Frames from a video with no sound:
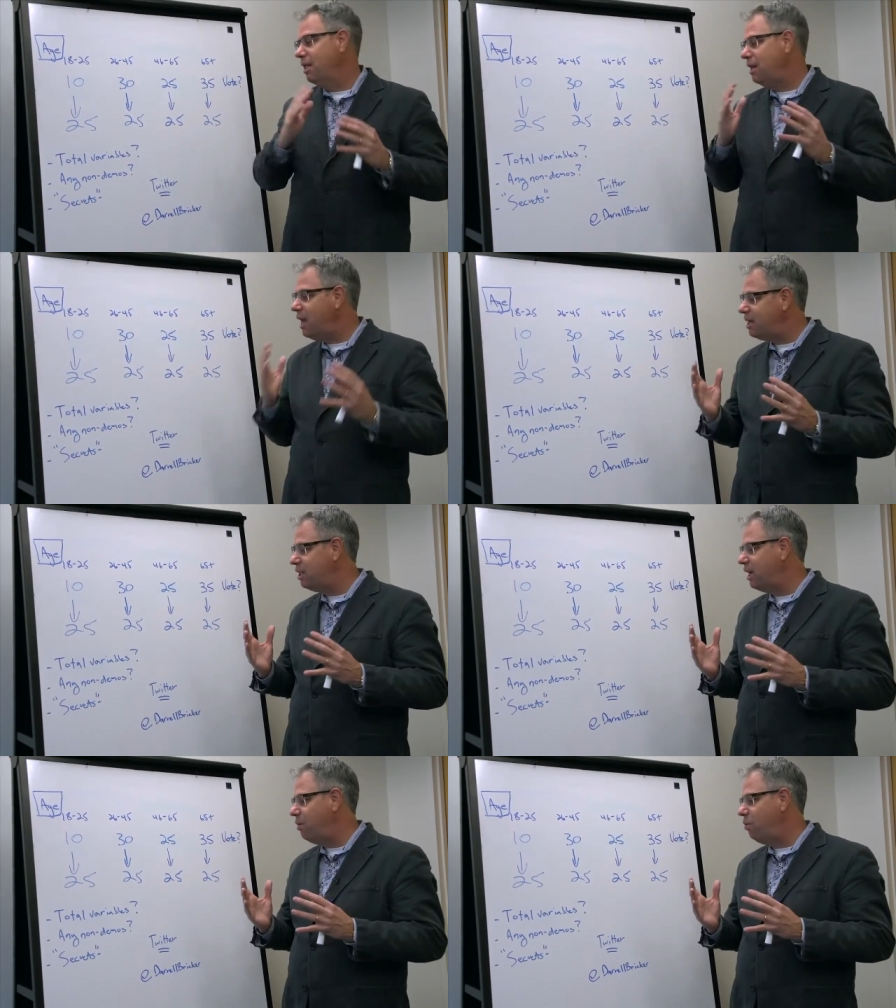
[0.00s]
The next
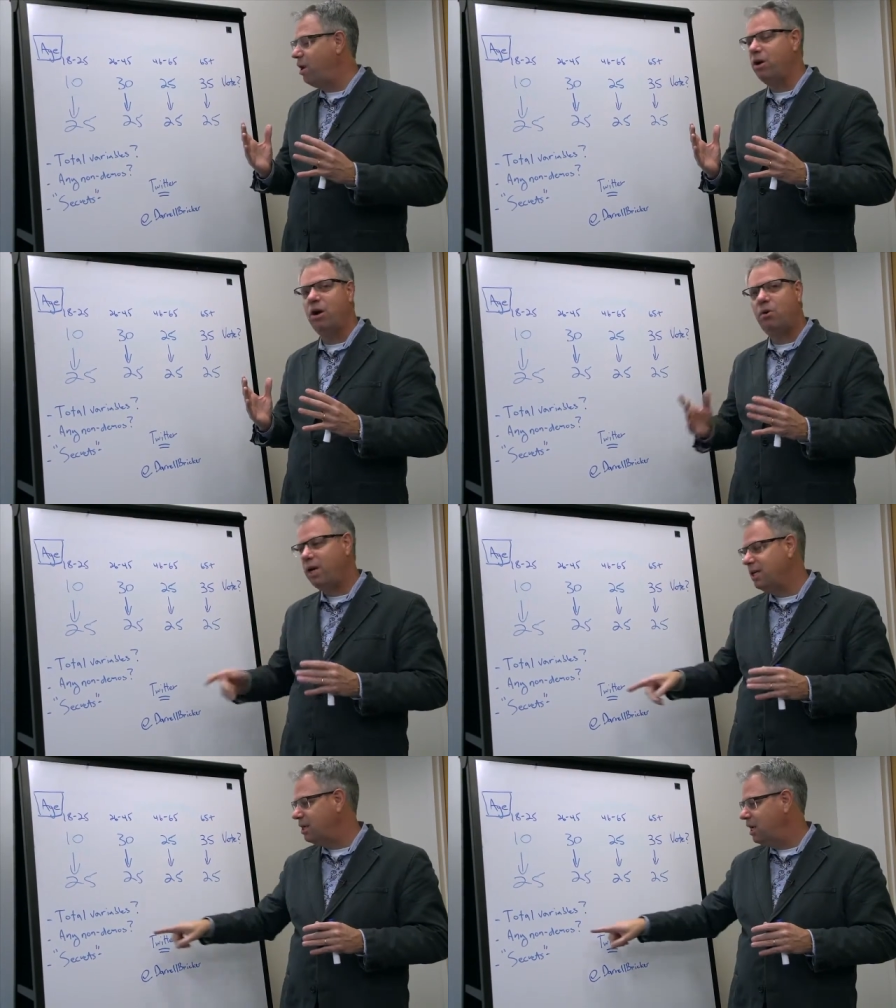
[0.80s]
thing I'd want to know
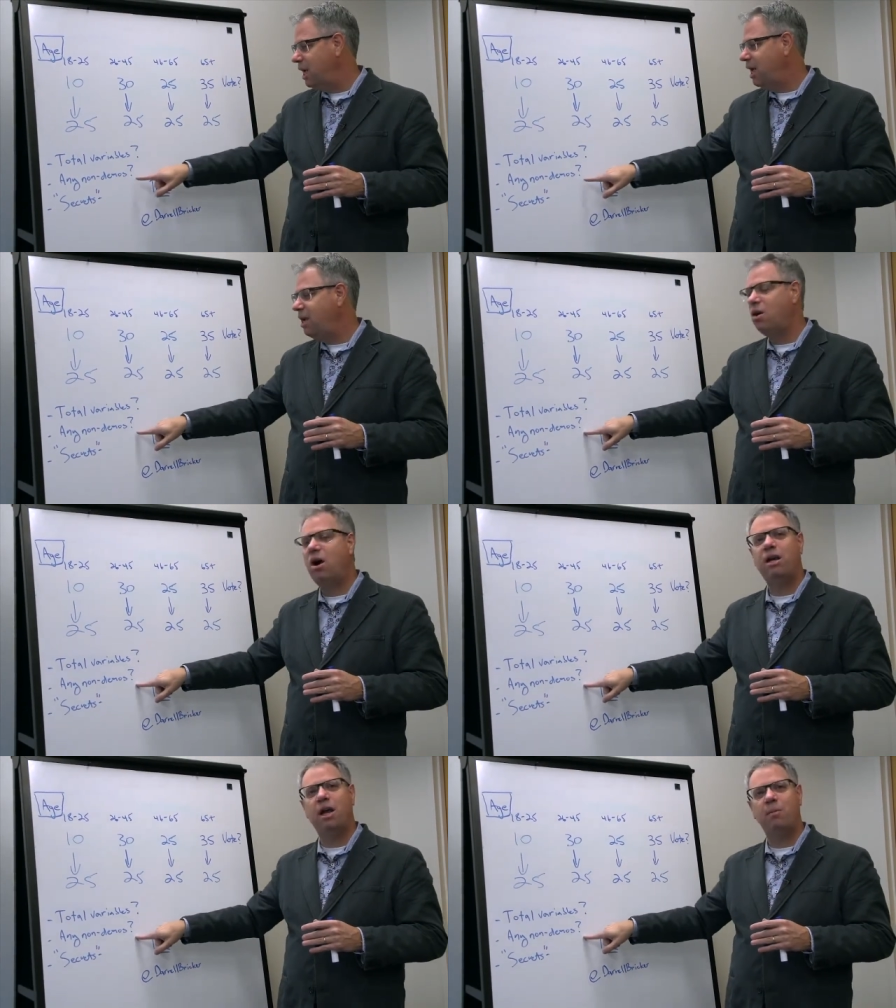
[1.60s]
is any
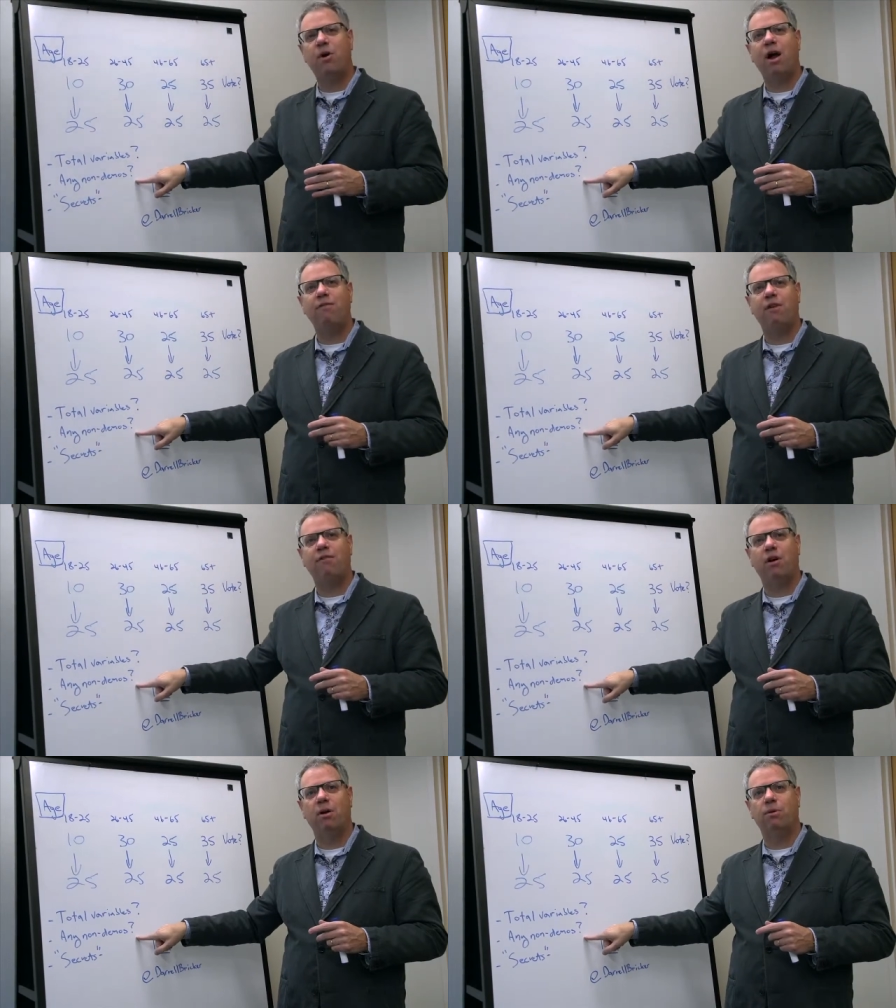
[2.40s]
non-demographic
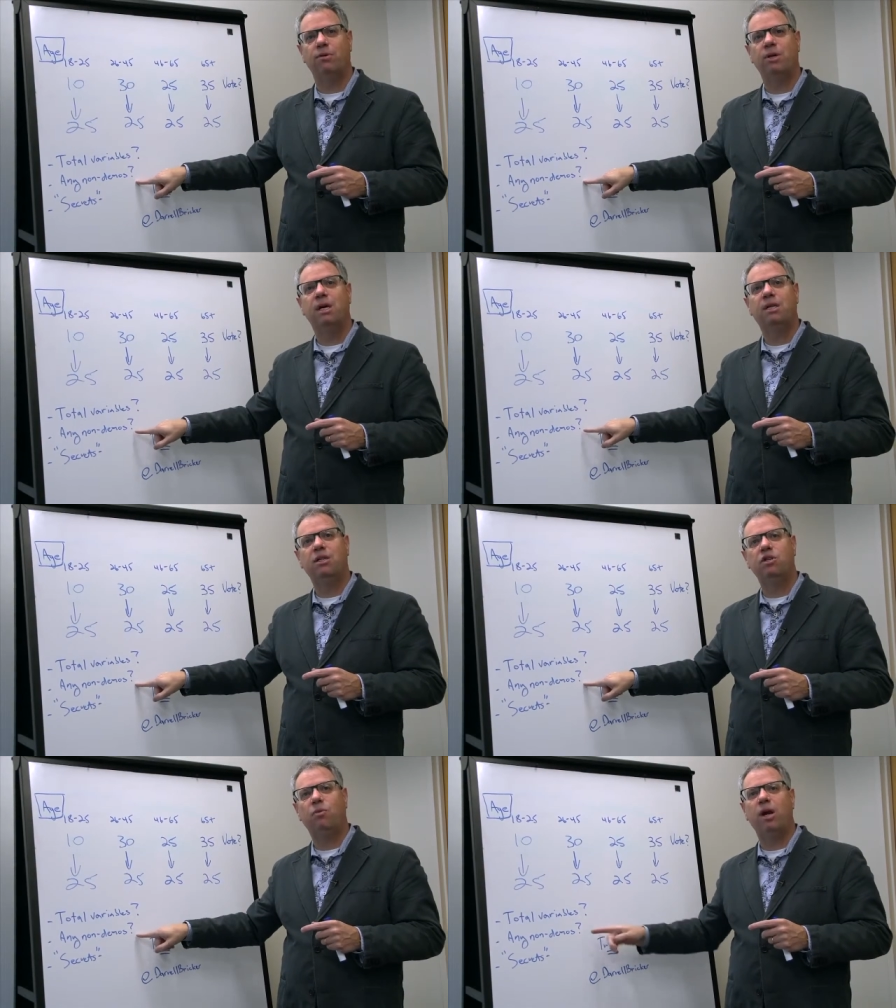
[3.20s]
variables.
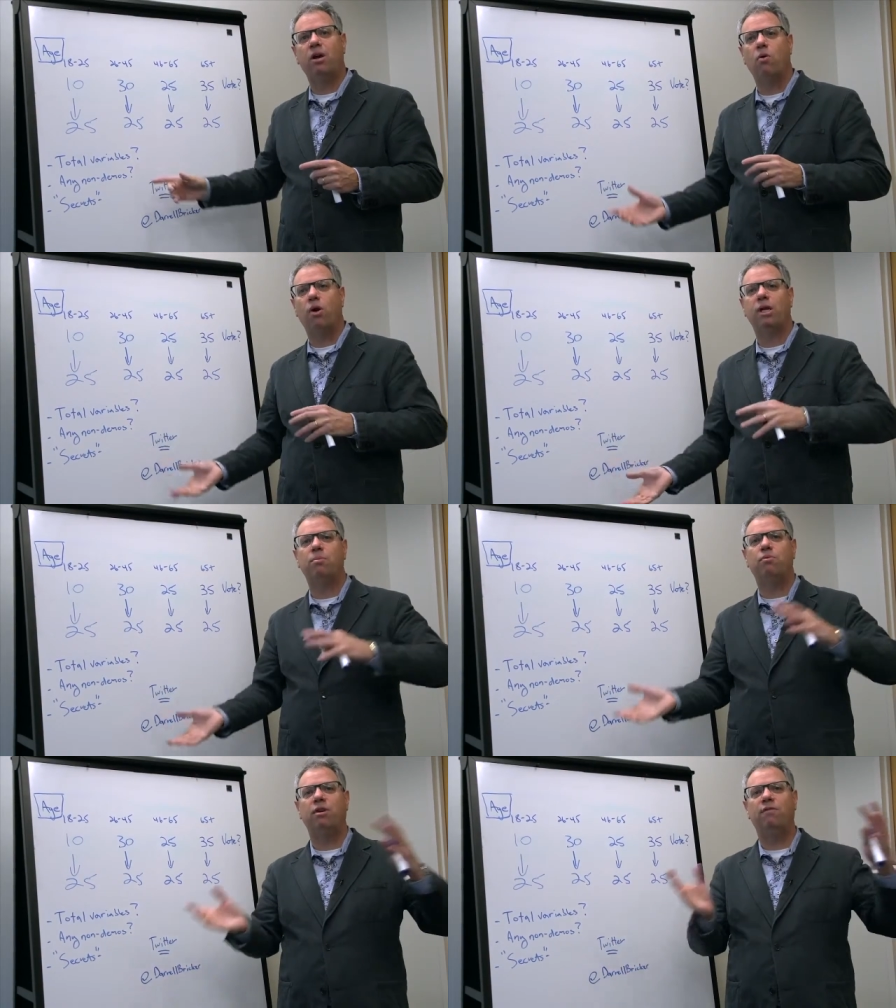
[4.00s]
Did you weight according to
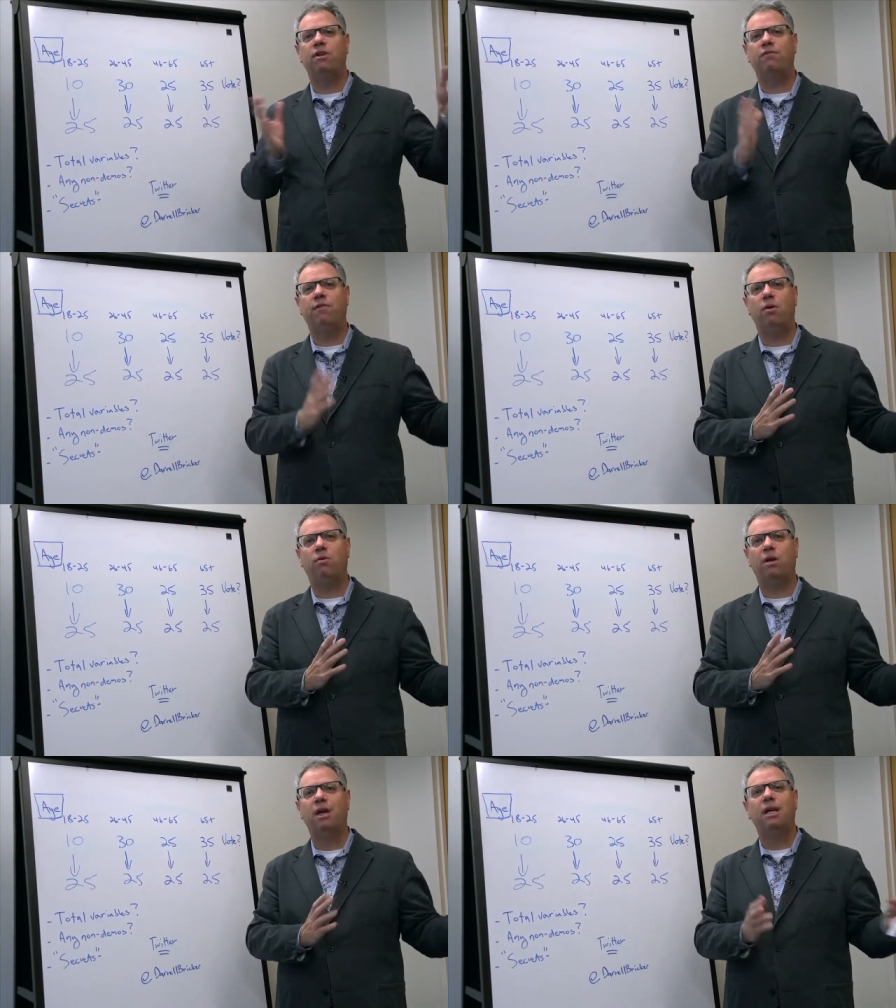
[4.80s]
previous vote?